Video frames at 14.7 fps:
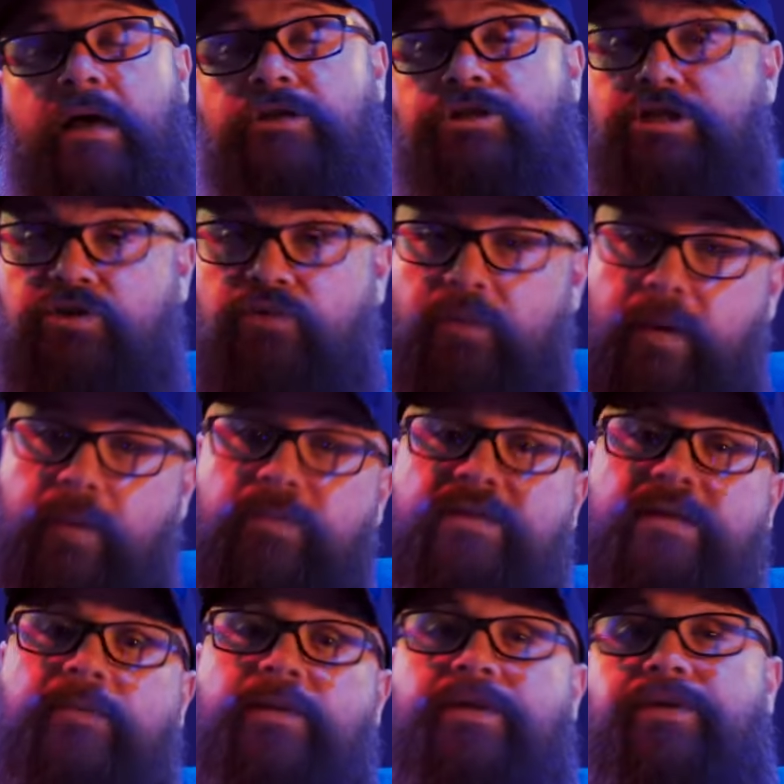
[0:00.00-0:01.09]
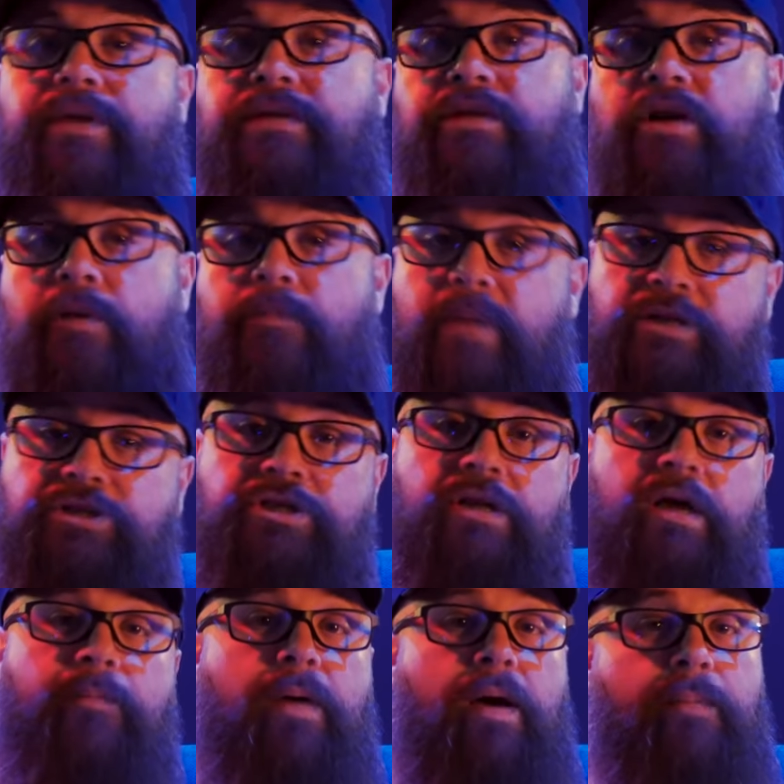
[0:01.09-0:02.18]
Just remember some of the things that I mentioned
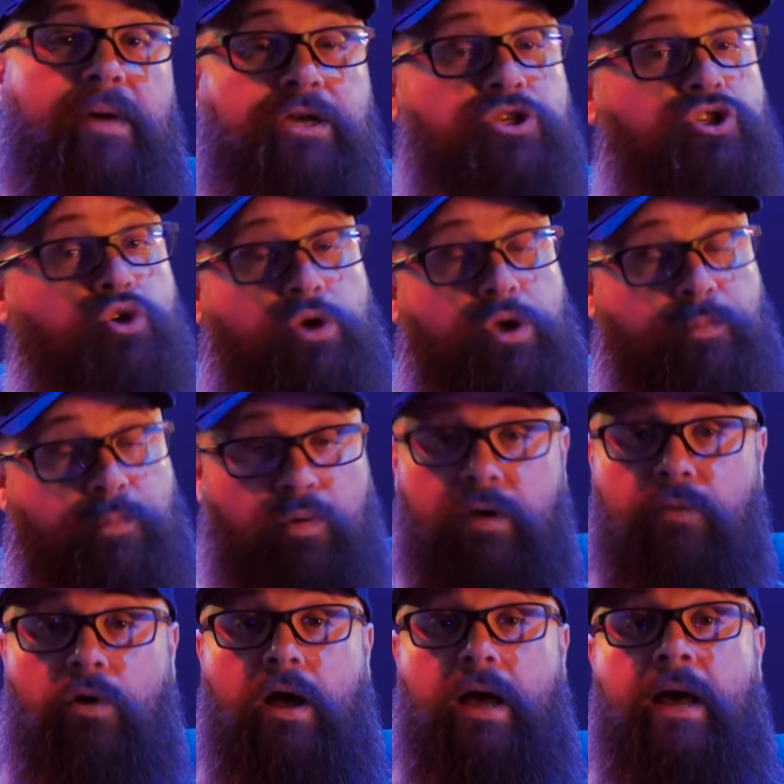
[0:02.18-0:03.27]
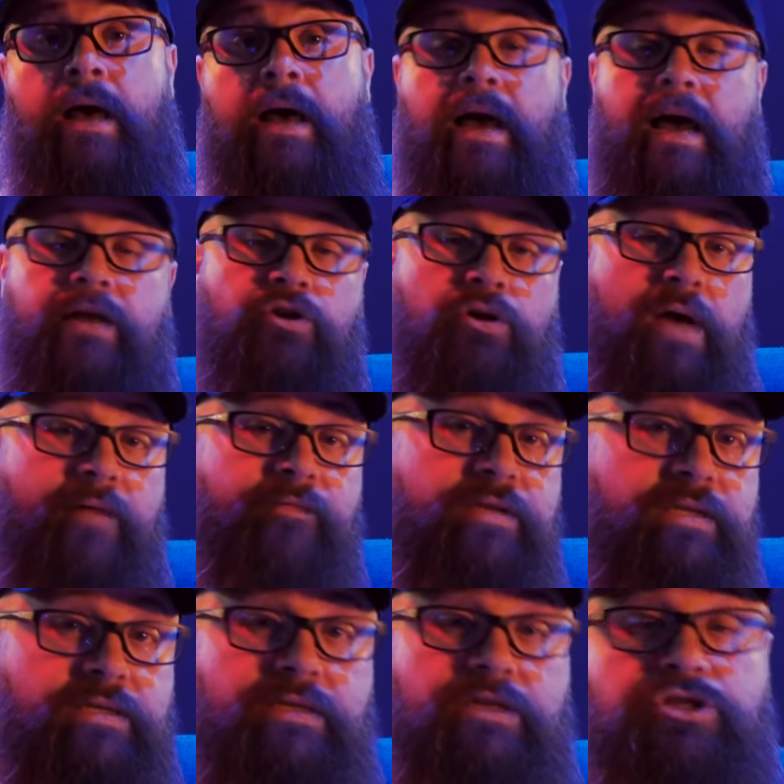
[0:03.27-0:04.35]
about making sure you pre-wire and you have a
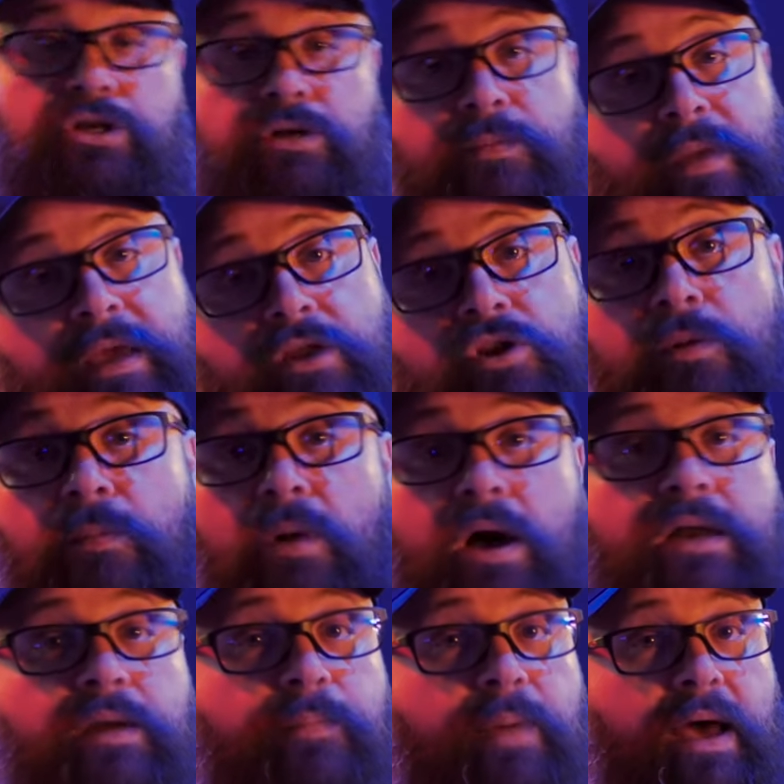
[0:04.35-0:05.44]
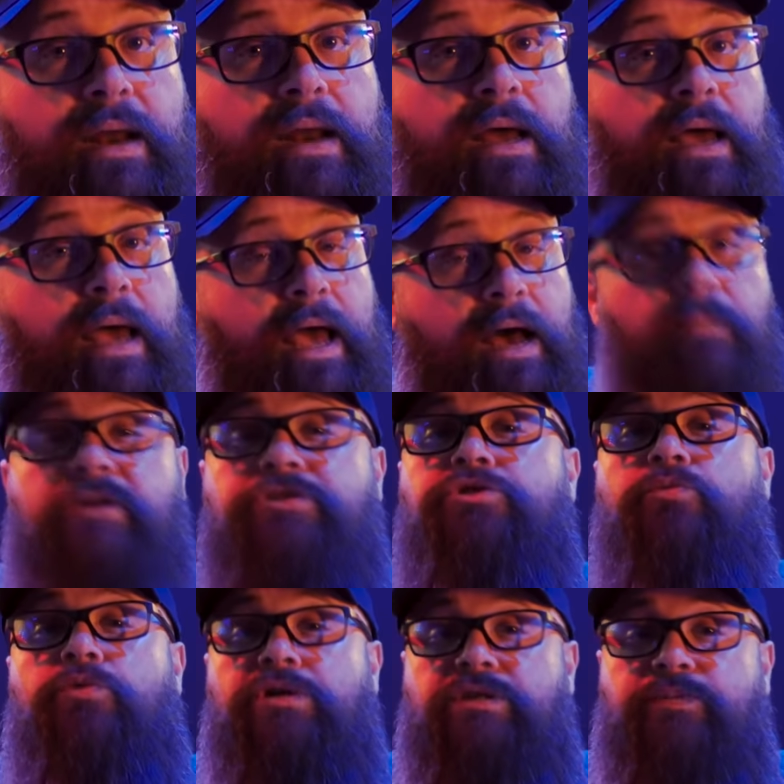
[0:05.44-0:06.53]
decision in your mind about how much
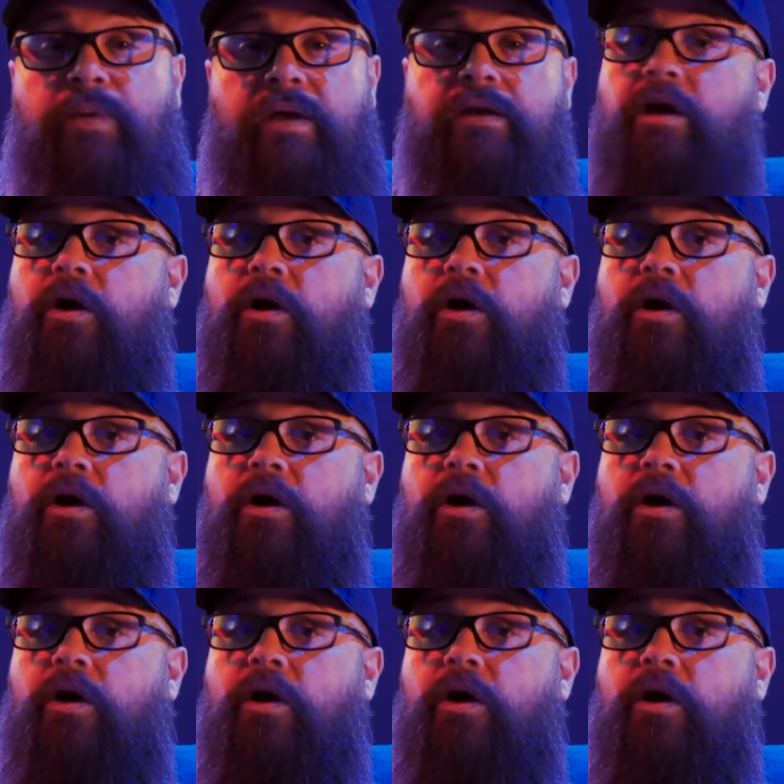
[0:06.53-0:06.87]
you want to spend